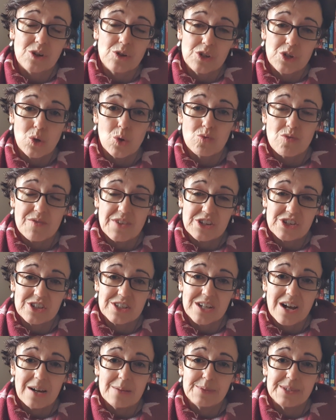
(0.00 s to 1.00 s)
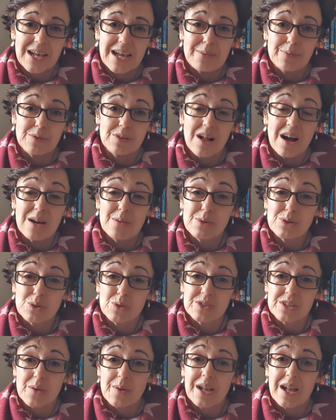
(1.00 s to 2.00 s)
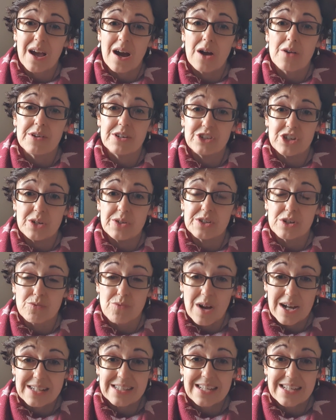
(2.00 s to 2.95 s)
on your revision timetable, I would also encourage you to write